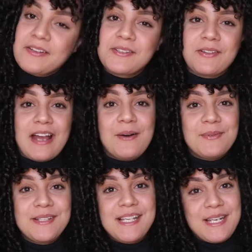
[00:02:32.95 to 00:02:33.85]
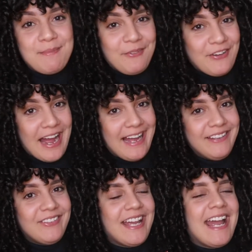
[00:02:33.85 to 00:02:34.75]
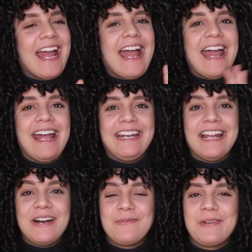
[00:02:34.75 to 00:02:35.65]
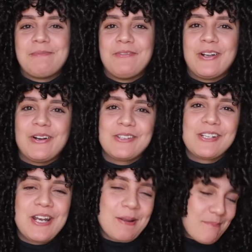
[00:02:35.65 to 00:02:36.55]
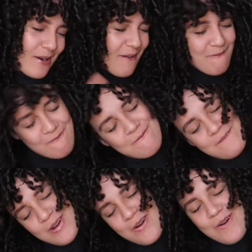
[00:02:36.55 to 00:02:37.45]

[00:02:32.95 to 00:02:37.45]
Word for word: So that was number five, and now we are moving on to number four.